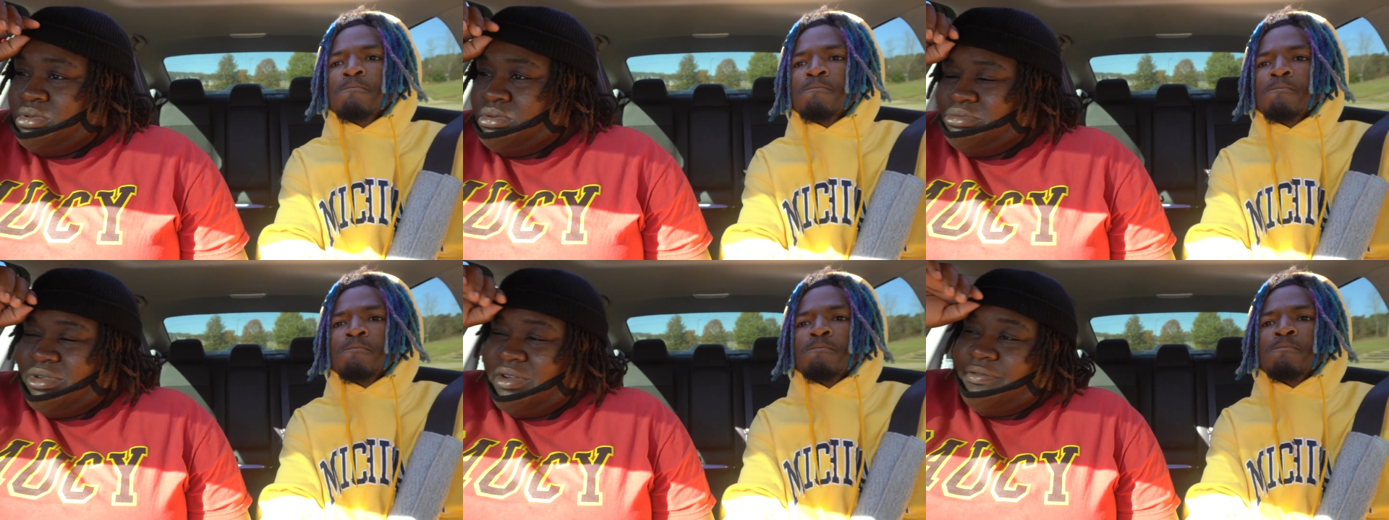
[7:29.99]

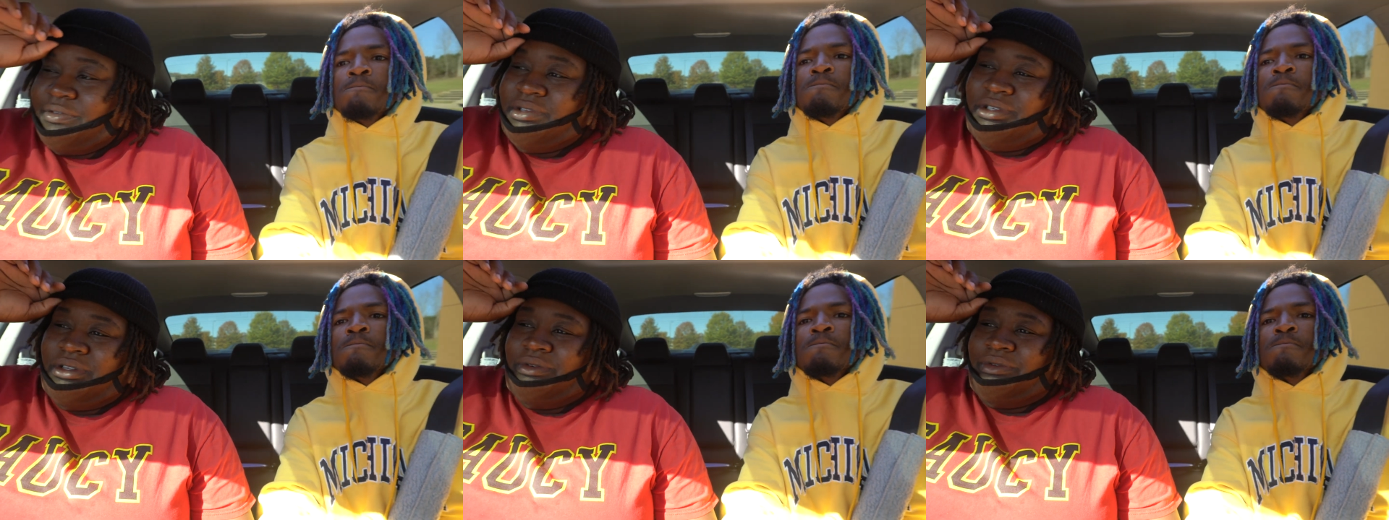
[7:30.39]
Speaker 1: I'm not finna
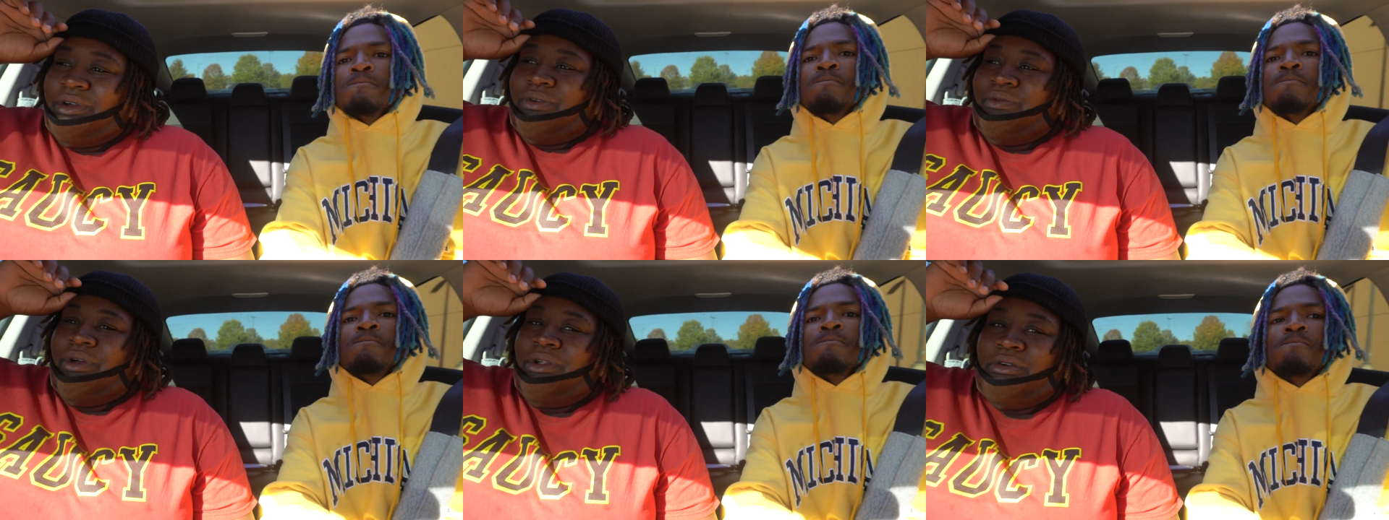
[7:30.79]
sit around and
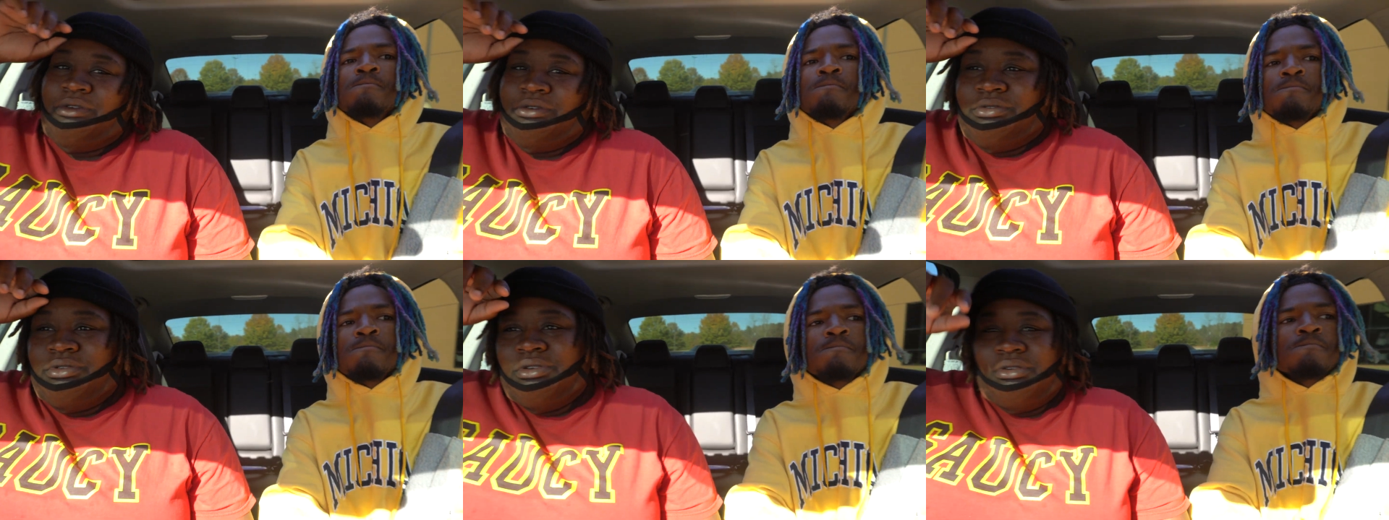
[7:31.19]
wait on you,
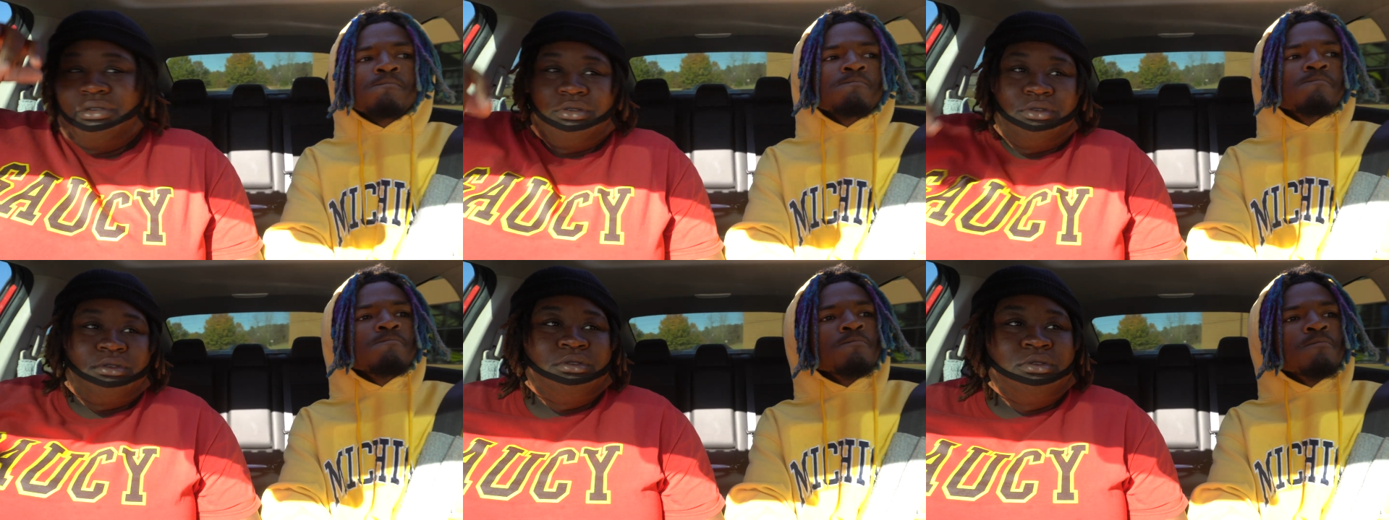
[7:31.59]

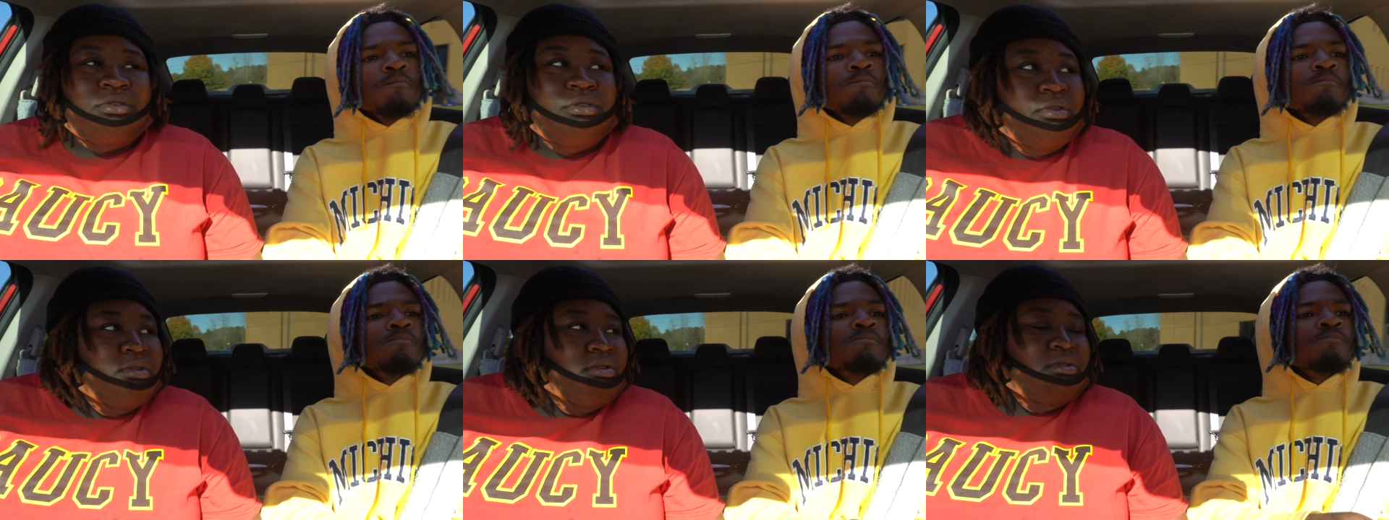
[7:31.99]

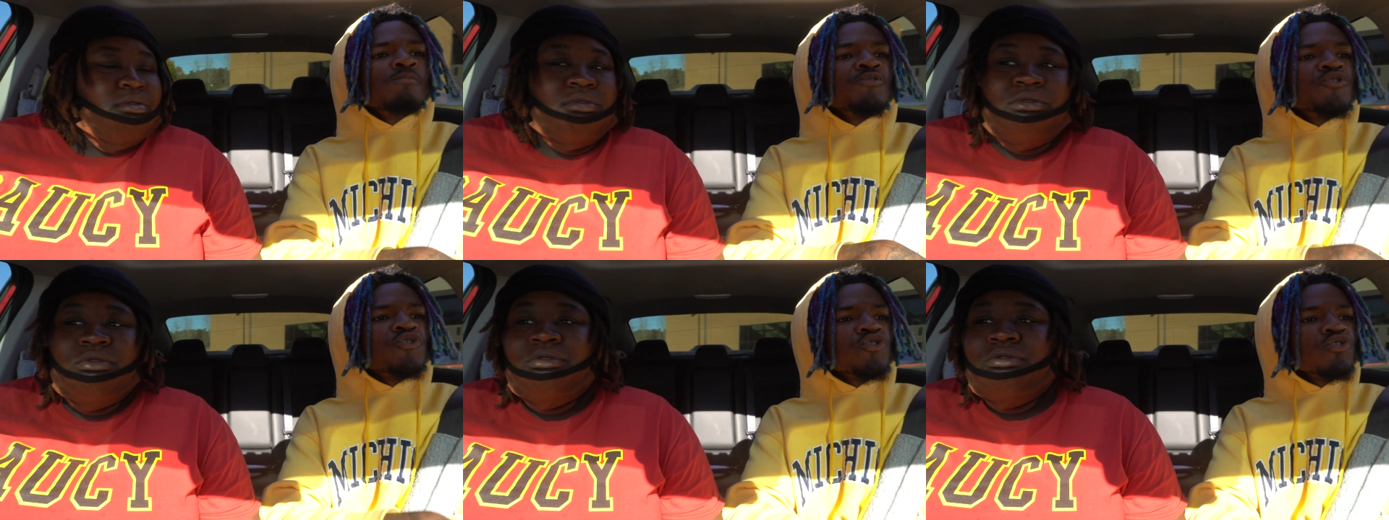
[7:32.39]

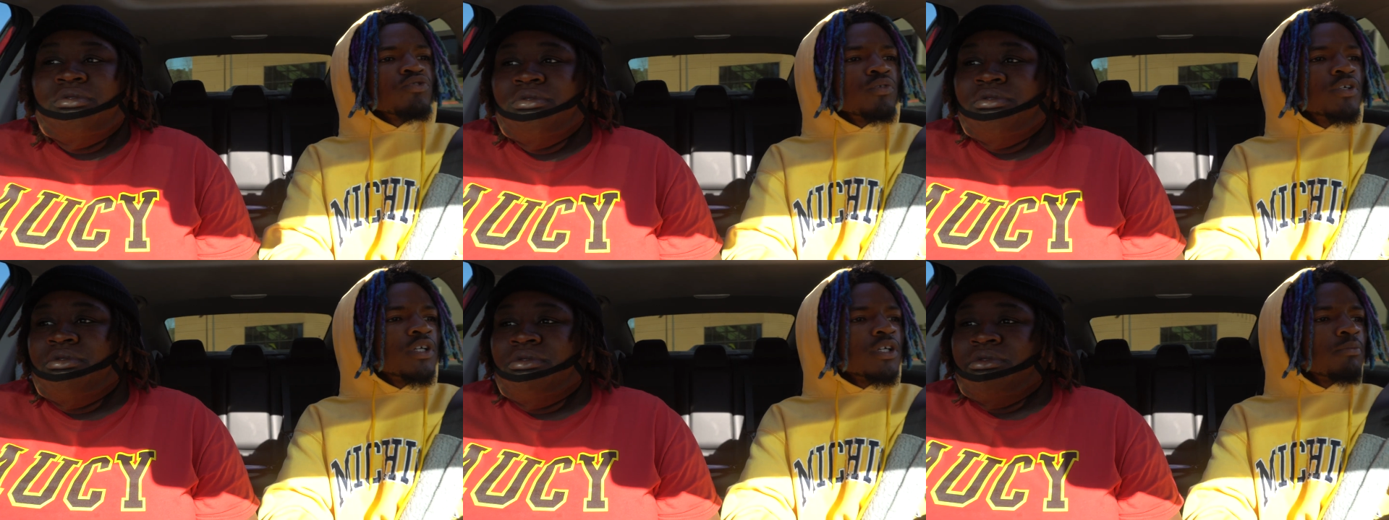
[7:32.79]
nigga.
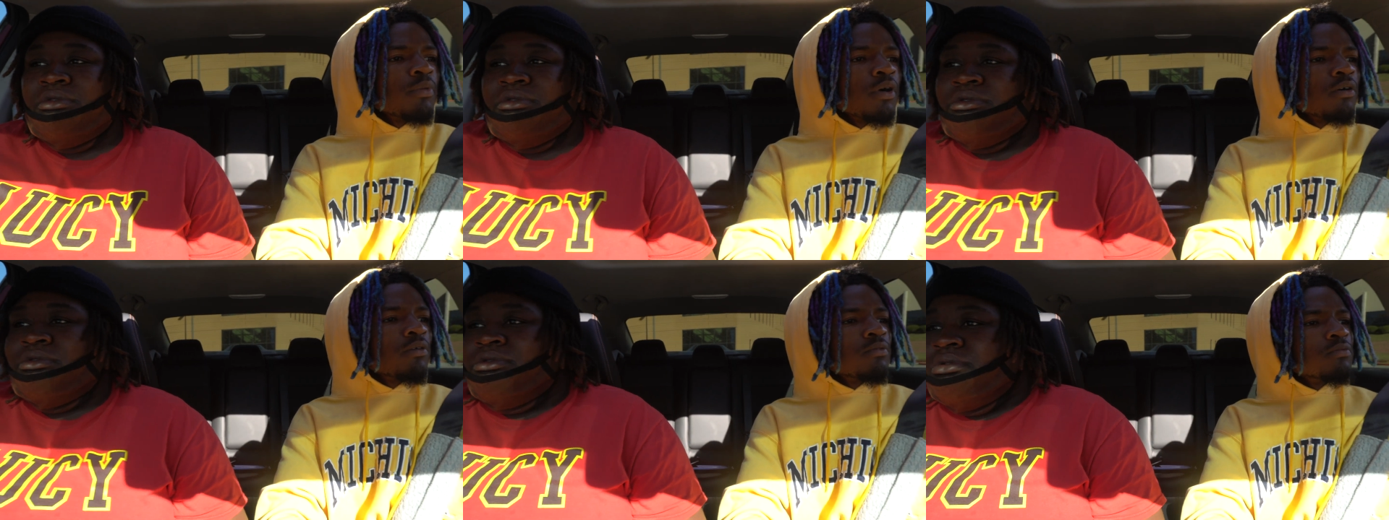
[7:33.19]
Tweaking,
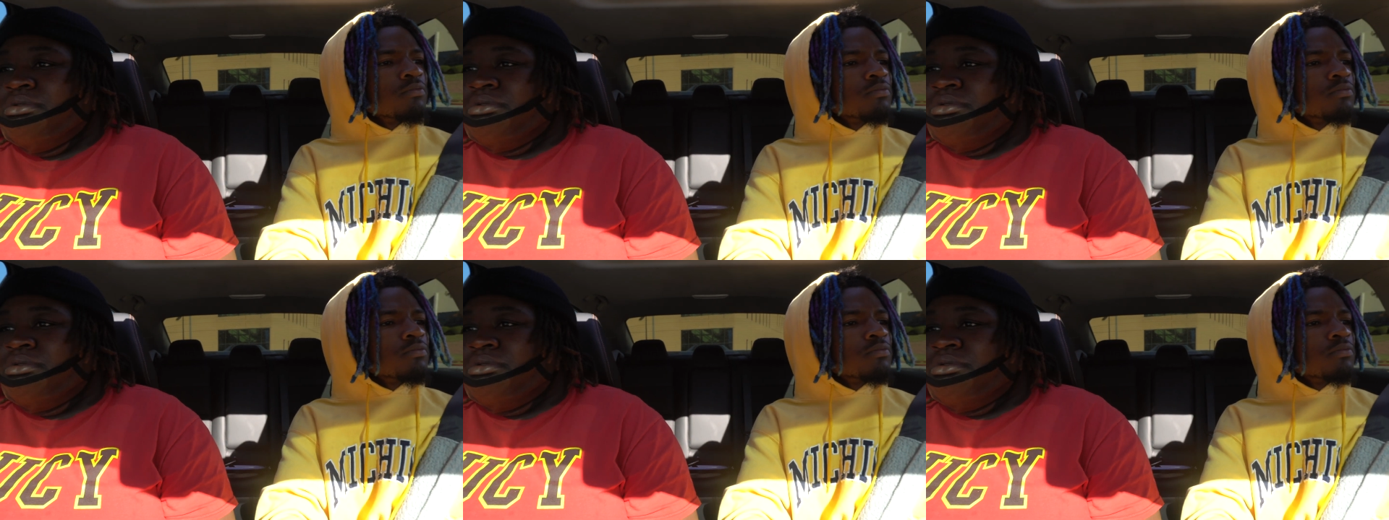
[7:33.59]
bro.